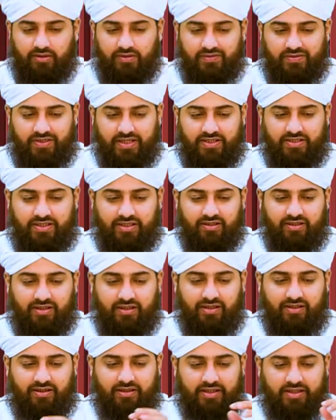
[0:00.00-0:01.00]
stated
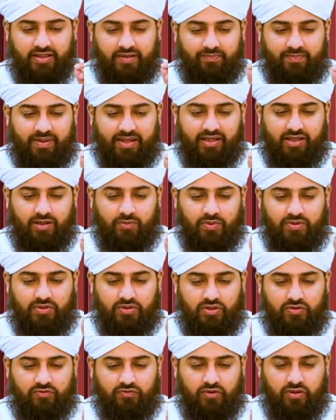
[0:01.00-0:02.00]
that the beggar was,
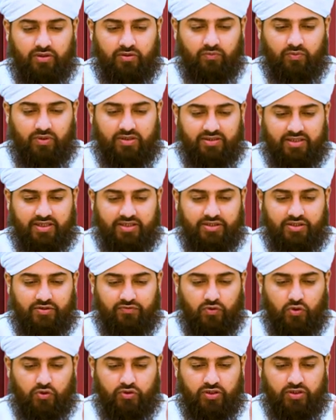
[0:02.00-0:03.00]
dev was a
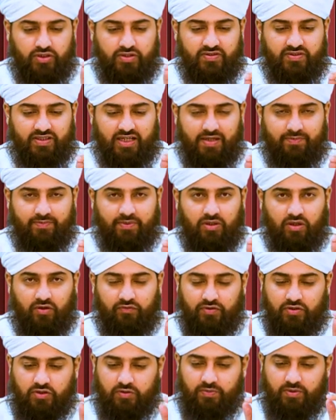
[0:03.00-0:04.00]
devoted disciple of
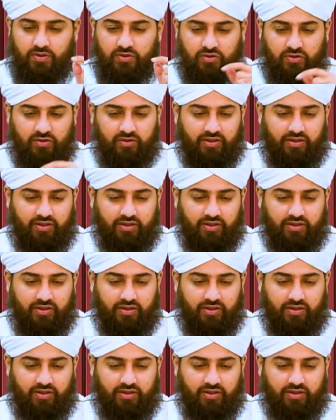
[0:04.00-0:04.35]
his spiritual